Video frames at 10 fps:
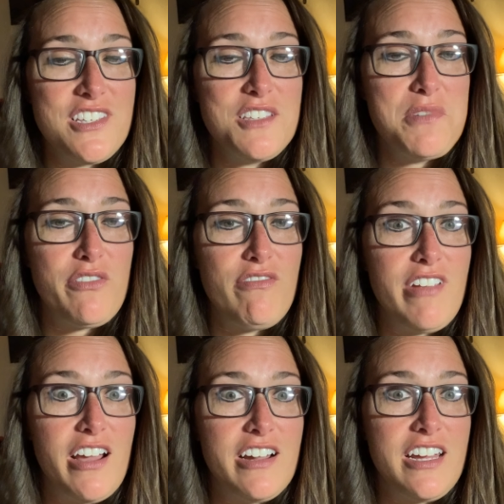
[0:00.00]
It's been
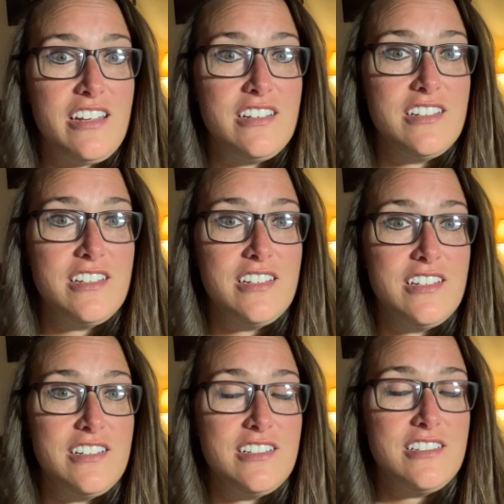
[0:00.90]
very
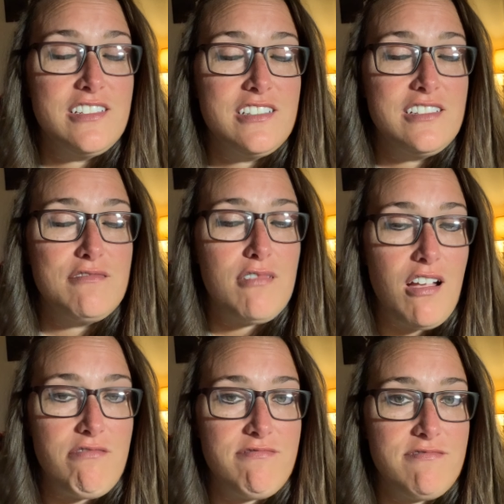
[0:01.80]

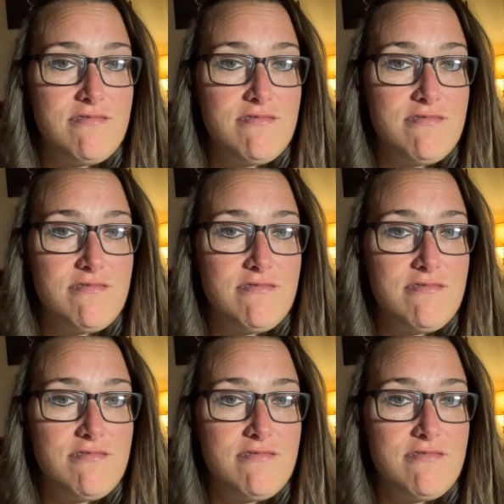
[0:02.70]
rough.